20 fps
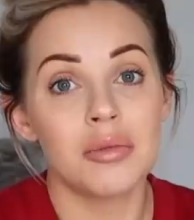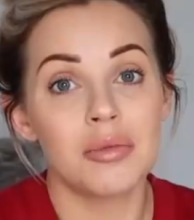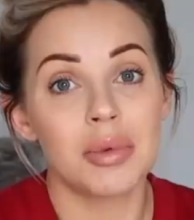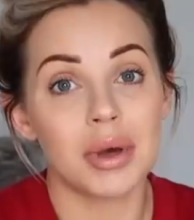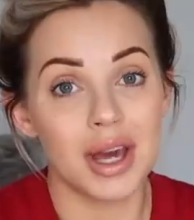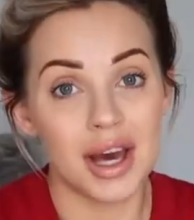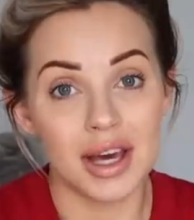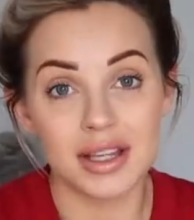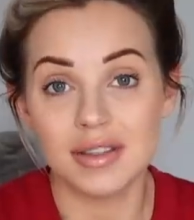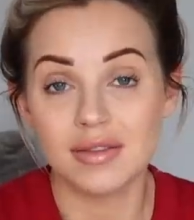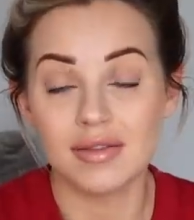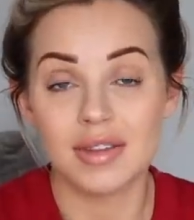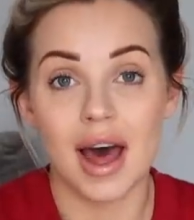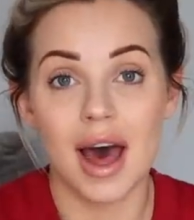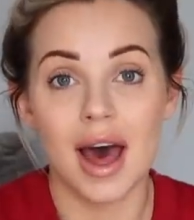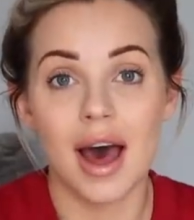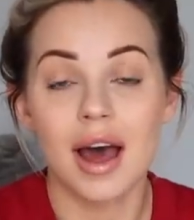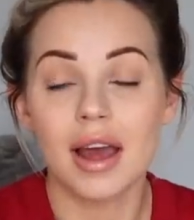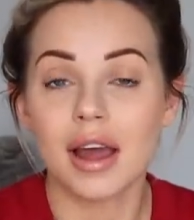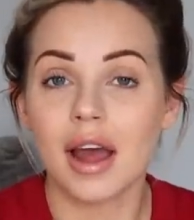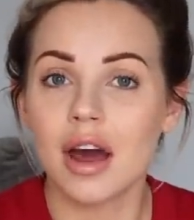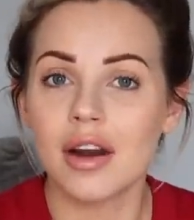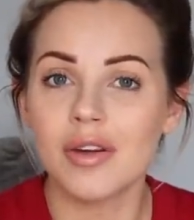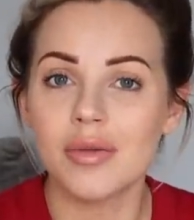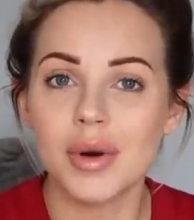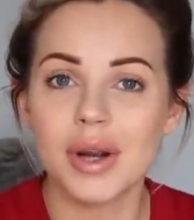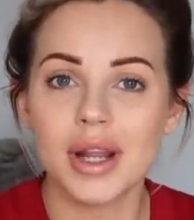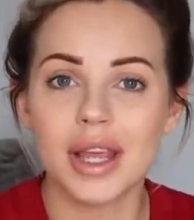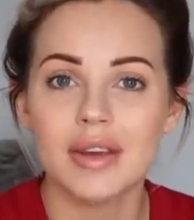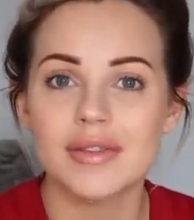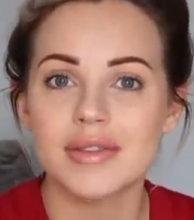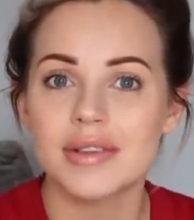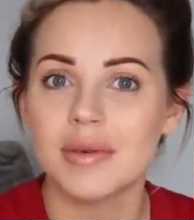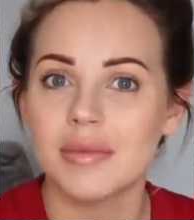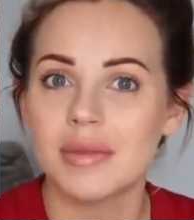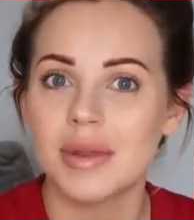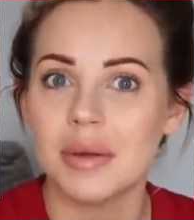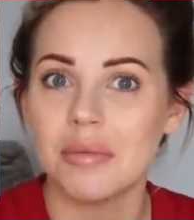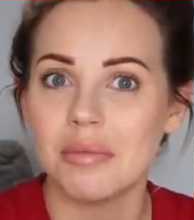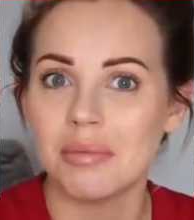because of that, I kind of want to give
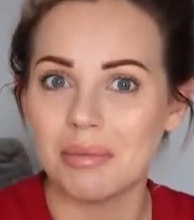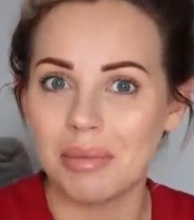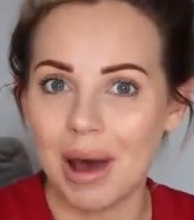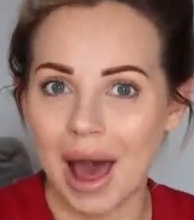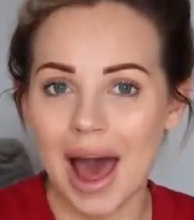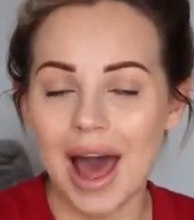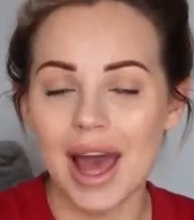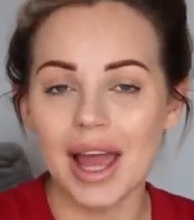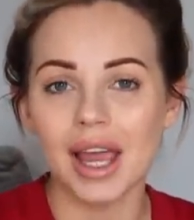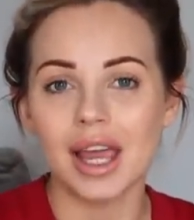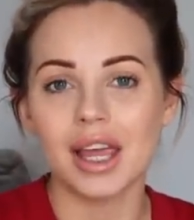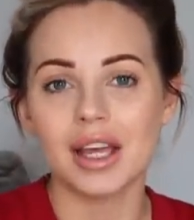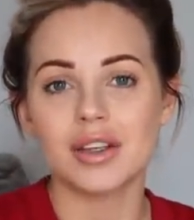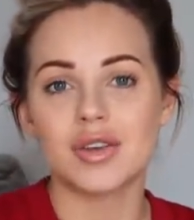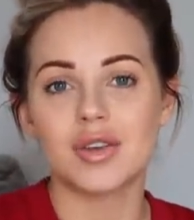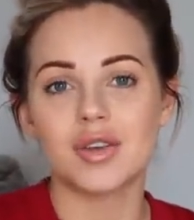something back.